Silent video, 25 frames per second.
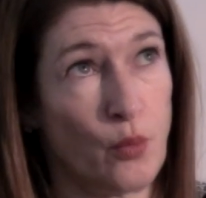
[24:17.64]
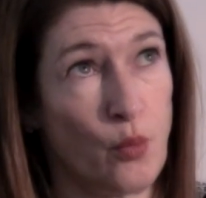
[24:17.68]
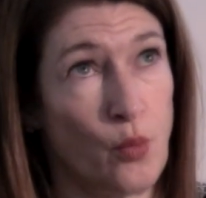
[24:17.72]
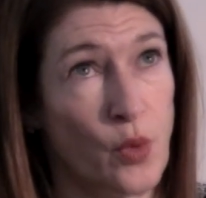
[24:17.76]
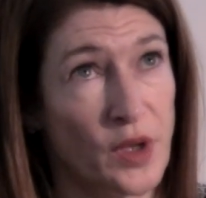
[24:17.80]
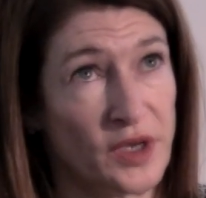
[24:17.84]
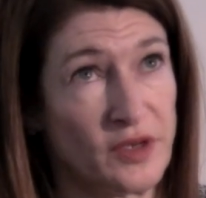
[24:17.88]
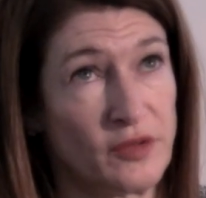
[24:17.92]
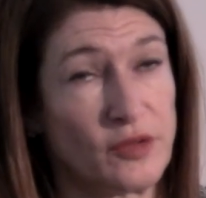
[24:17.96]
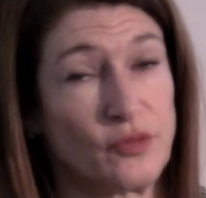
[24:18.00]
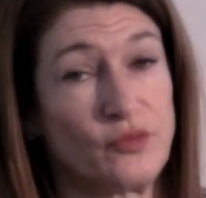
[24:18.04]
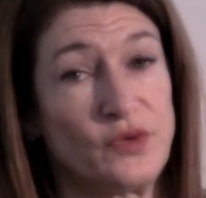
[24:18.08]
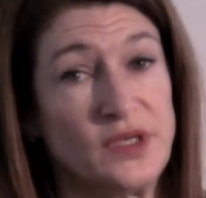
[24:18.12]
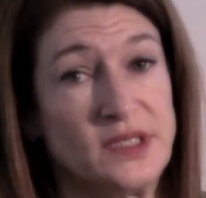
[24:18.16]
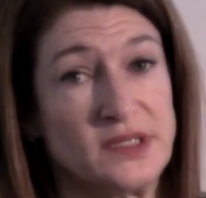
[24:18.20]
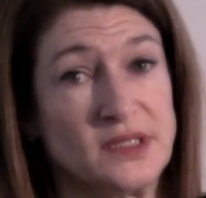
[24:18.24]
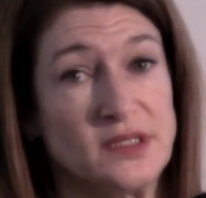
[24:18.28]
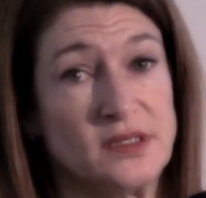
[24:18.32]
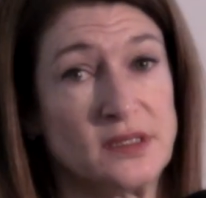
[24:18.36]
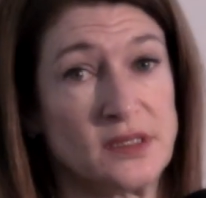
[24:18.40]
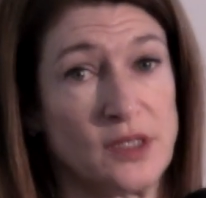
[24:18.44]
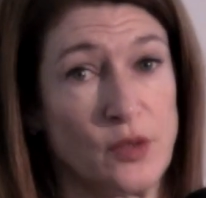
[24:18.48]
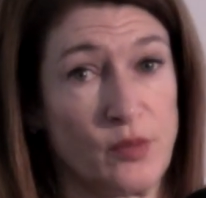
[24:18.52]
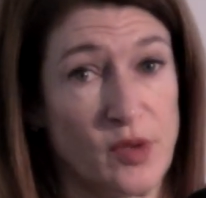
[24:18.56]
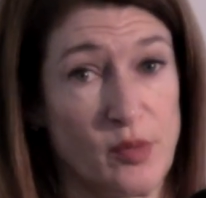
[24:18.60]
one of the
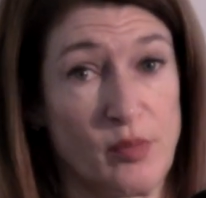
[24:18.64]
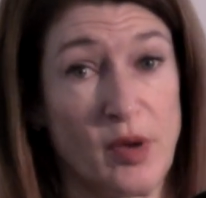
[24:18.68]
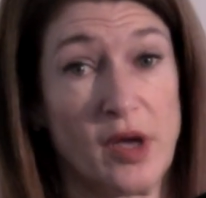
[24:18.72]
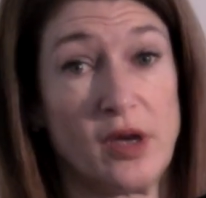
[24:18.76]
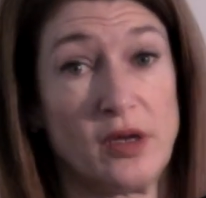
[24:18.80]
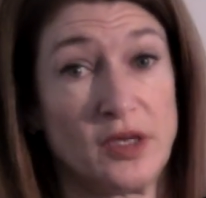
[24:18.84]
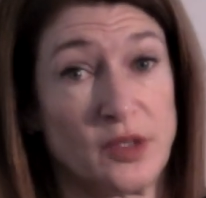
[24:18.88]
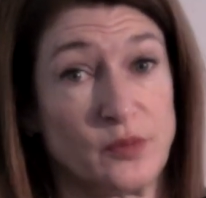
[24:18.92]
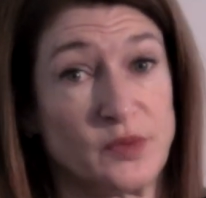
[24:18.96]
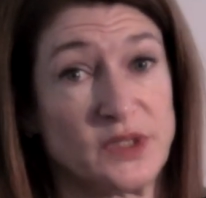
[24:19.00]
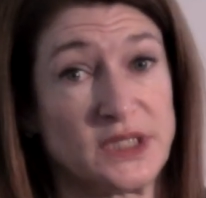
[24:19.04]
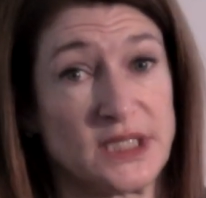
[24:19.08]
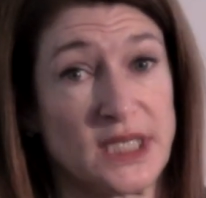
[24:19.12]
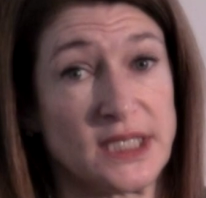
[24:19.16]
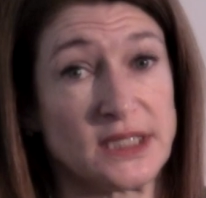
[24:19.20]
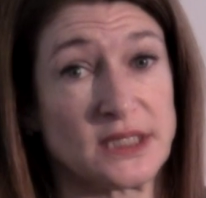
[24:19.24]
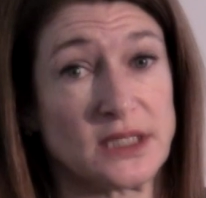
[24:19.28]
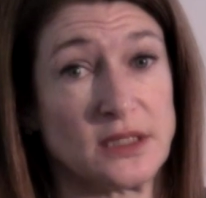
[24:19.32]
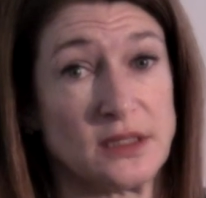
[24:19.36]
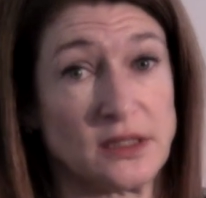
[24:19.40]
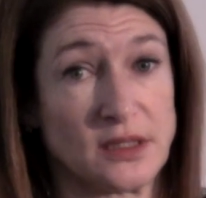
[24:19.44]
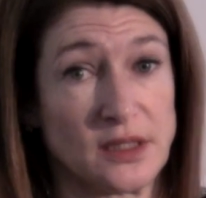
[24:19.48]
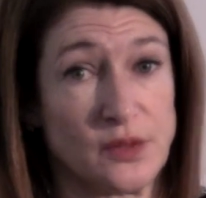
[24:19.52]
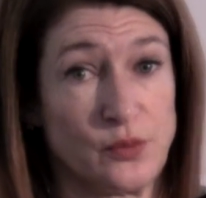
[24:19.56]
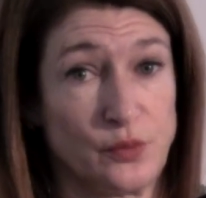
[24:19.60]
reasons that we partnered with
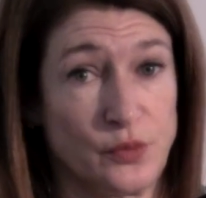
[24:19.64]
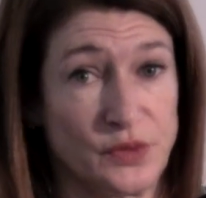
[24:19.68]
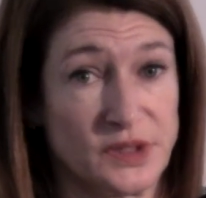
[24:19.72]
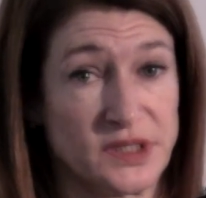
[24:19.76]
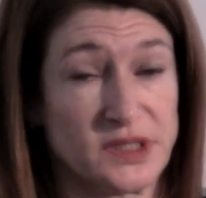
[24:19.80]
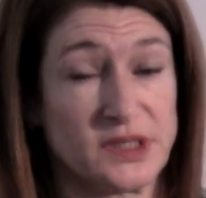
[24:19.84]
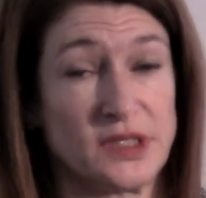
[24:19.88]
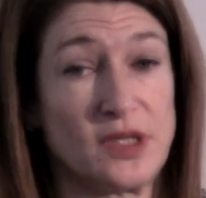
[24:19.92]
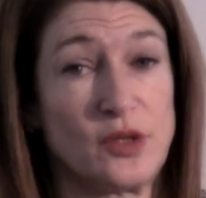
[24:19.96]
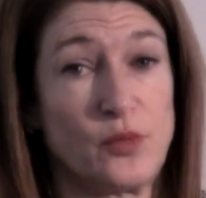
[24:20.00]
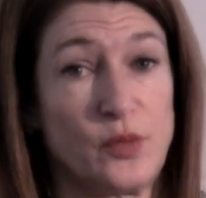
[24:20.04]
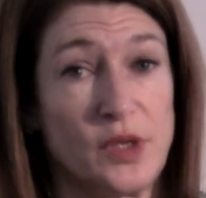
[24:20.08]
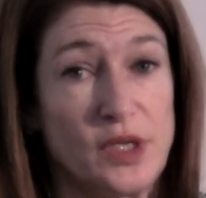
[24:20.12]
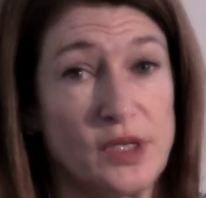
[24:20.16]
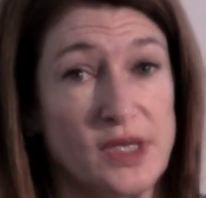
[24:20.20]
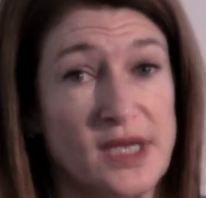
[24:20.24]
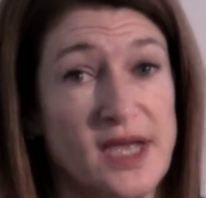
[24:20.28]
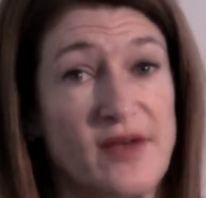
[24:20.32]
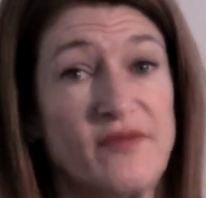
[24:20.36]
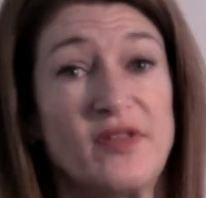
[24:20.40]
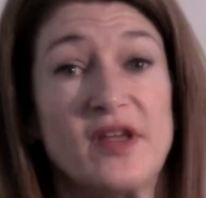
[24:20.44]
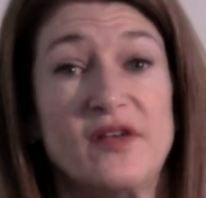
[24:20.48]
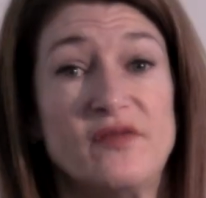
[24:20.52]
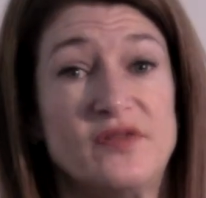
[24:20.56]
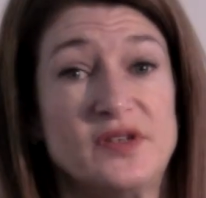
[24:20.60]
TechTarget was so that we could
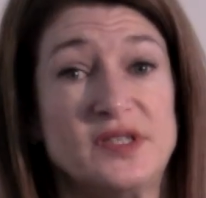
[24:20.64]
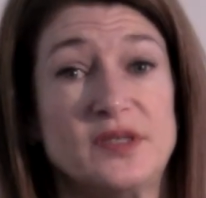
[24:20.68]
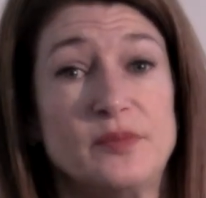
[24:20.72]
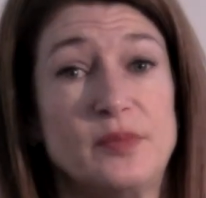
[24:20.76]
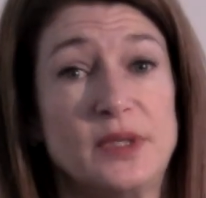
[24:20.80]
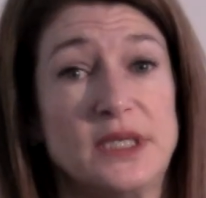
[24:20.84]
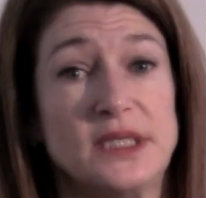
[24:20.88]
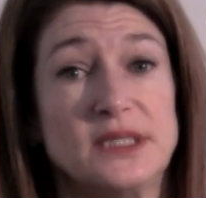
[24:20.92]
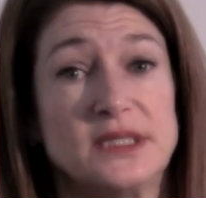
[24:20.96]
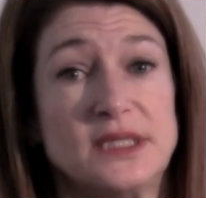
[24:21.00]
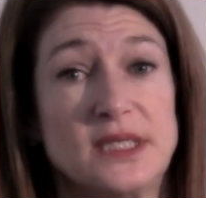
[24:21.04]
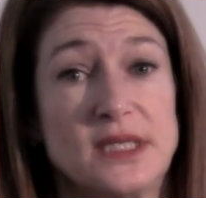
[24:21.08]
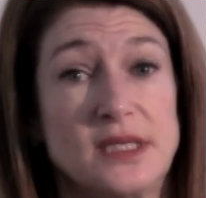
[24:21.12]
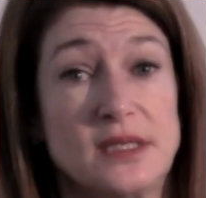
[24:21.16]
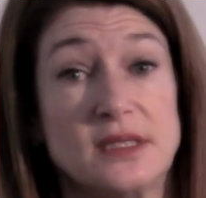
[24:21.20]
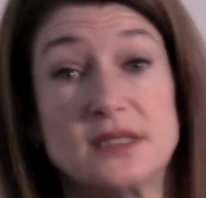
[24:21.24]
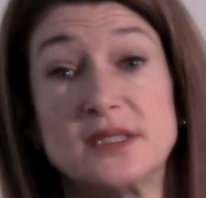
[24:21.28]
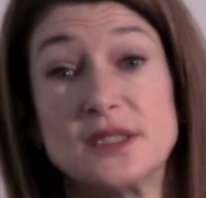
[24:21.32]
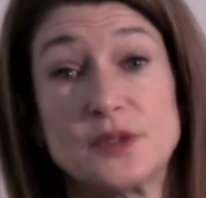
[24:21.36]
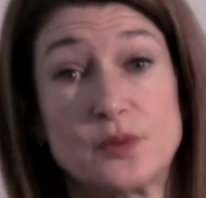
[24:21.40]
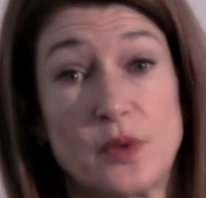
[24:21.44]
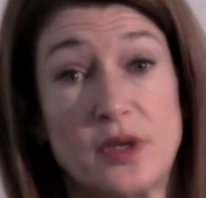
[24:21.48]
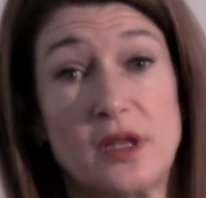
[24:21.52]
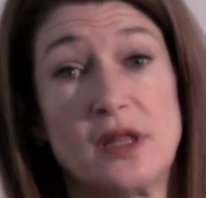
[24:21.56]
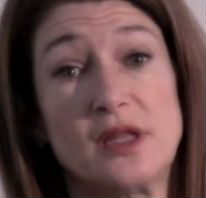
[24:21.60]
have that visibility,
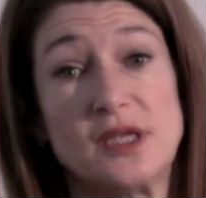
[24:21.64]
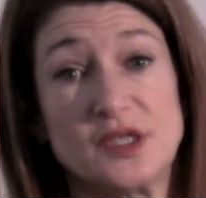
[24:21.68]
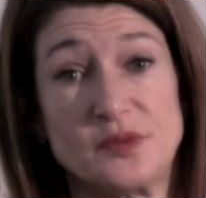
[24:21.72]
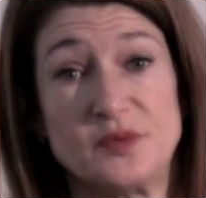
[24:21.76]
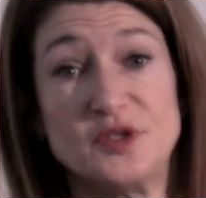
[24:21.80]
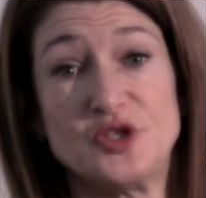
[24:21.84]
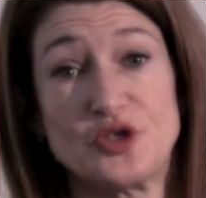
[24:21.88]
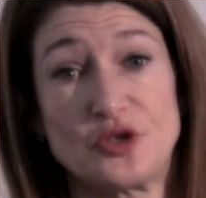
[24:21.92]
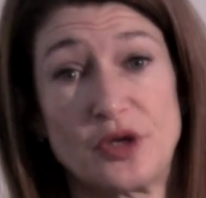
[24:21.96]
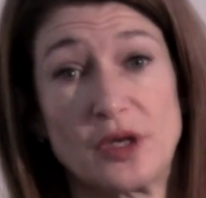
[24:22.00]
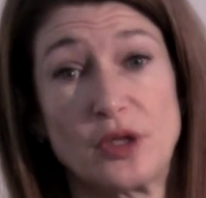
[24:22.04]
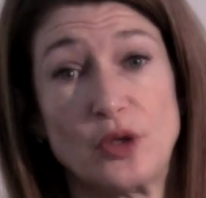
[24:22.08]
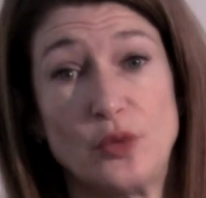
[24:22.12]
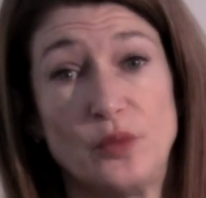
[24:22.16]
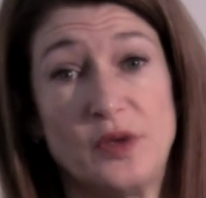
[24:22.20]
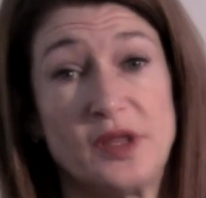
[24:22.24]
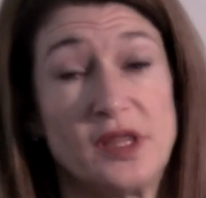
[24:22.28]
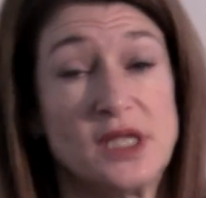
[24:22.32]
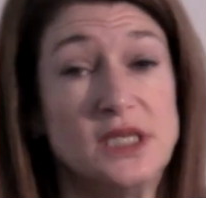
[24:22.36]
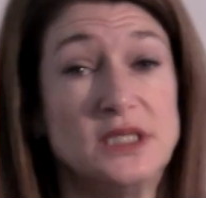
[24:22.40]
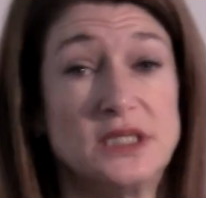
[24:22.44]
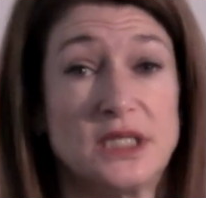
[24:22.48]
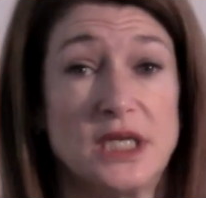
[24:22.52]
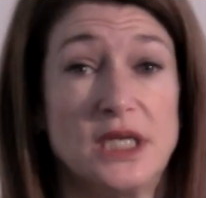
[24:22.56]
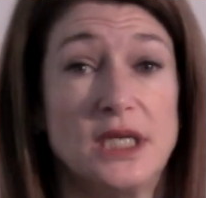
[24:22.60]
because it's one of the things we struggle
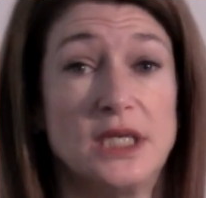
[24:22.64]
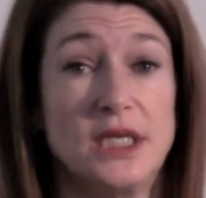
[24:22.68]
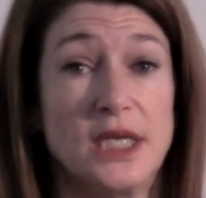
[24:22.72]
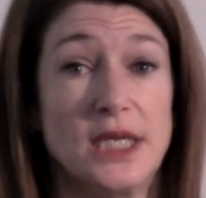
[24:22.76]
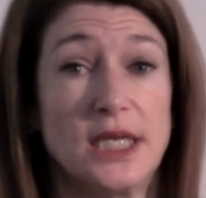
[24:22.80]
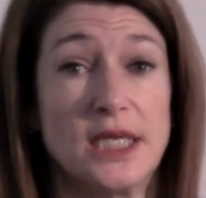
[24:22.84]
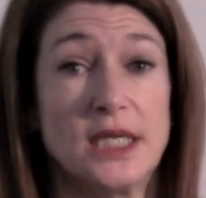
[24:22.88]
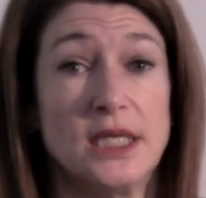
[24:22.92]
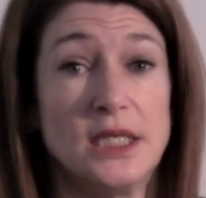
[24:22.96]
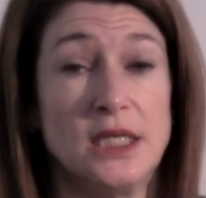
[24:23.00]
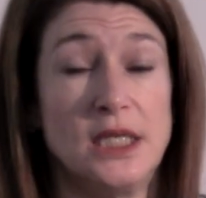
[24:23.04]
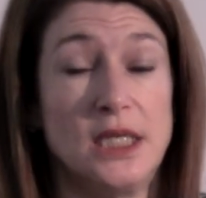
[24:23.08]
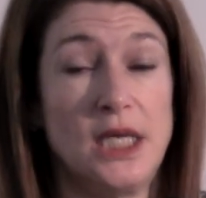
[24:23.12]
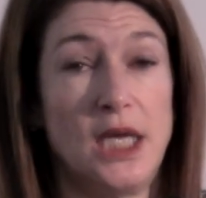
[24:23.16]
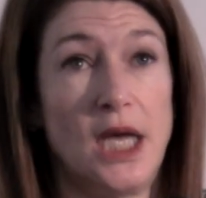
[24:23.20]
with internally.